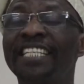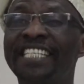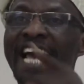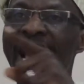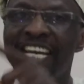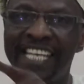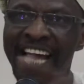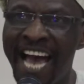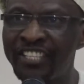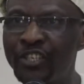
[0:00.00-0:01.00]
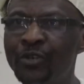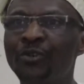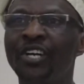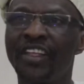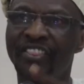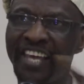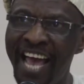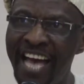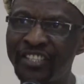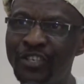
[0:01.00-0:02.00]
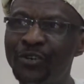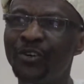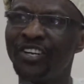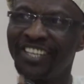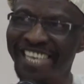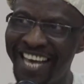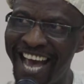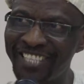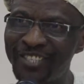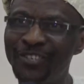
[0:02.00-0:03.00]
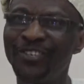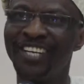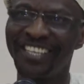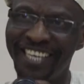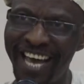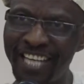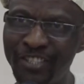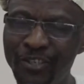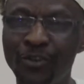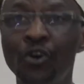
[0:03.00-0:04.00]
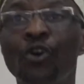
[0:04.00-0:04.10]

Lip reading: They ask you, they ask you, they ask you, they ask you.